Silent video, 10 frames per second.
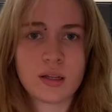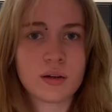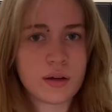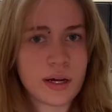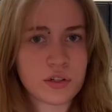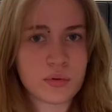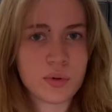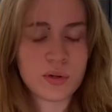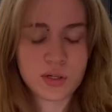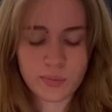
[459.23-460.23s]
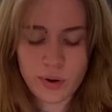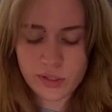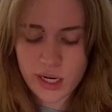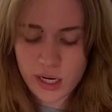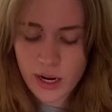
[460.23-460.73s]
little extra boost of
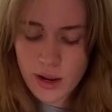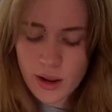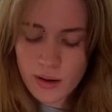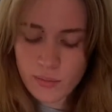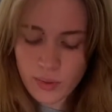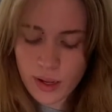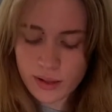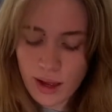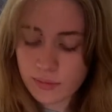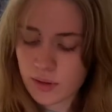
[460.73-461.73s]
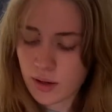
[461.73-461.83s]
protein. But yeah,